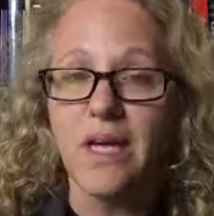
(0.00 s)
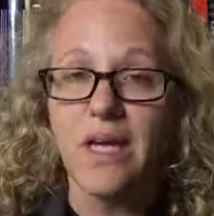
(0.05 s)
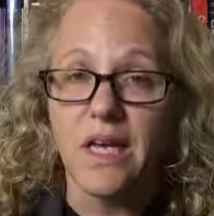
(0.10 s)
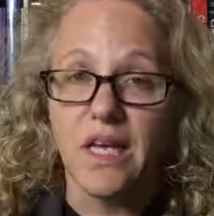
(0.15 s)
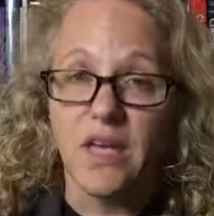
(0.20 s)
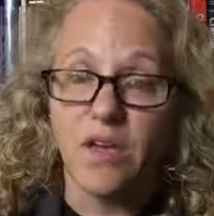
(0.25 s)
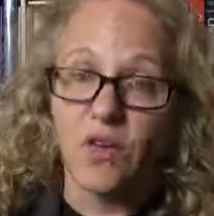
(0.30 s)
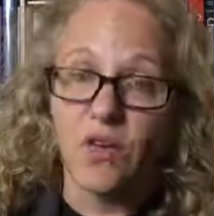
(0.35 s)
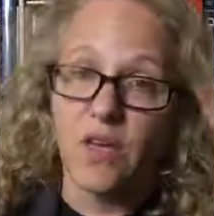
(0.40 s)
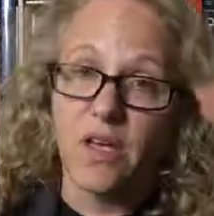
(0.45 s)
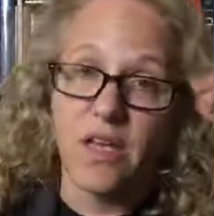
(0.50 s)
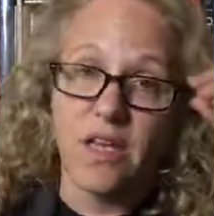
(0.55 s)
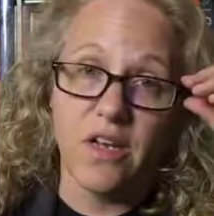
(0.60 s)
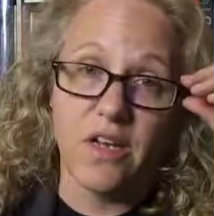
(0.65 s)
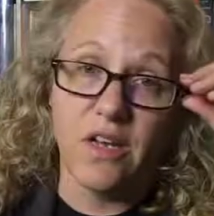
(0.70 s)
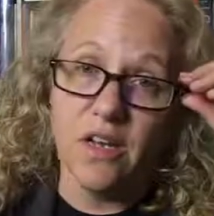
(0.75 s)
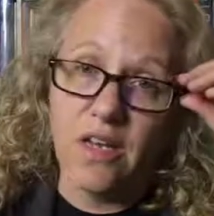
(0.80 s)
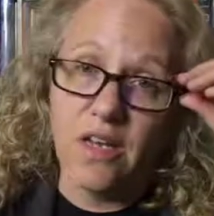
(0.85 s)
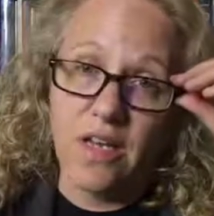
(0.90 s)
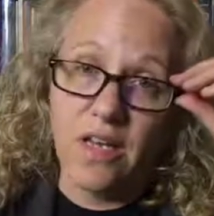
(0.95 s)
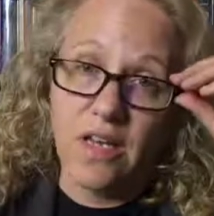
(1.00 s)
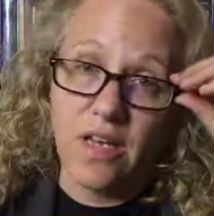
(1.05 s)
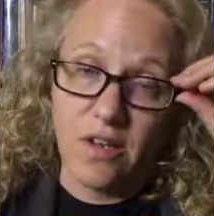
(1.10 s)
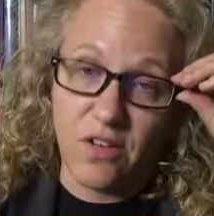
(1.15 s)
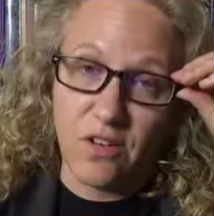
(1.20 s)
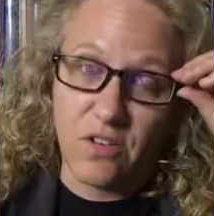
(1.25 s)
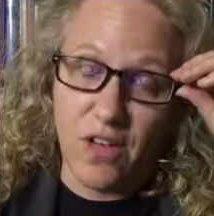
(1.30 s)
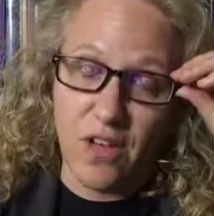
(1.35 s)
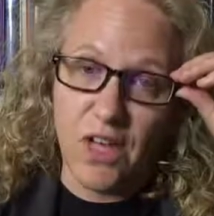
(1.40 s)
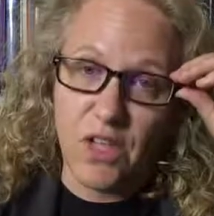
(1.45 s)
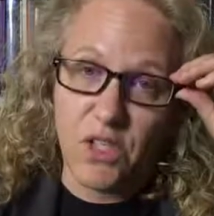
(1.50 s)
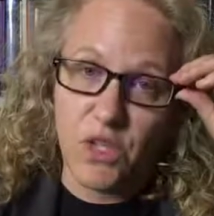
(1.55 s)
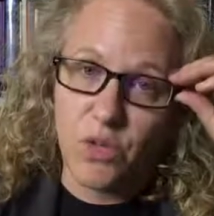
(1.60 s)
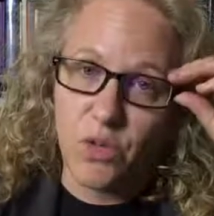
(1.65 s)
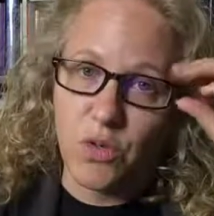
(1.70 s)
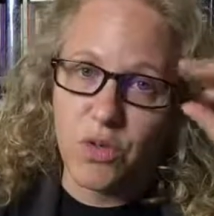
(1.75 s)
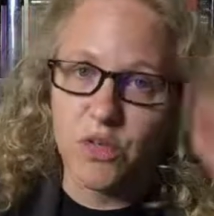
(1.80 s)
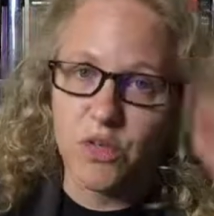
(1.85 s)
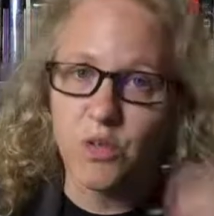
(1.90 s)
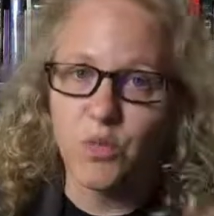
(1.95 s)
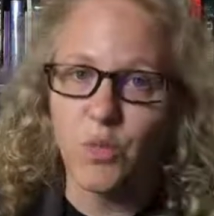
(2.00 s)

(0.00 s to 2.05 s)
in a science course?